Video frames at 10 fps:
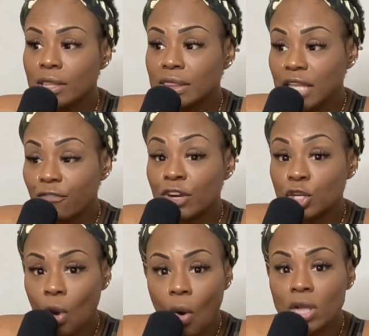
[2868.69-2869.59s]
different
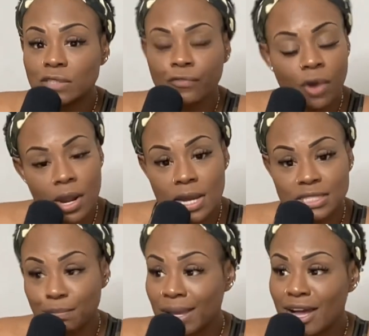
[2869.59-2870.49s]
doors for us
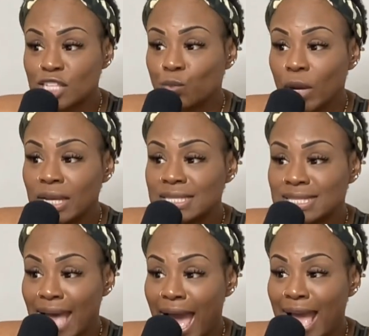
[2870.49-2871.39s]
because we
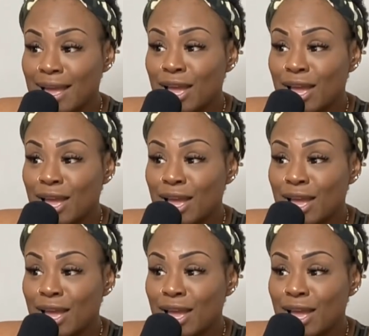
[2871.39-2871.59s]
decide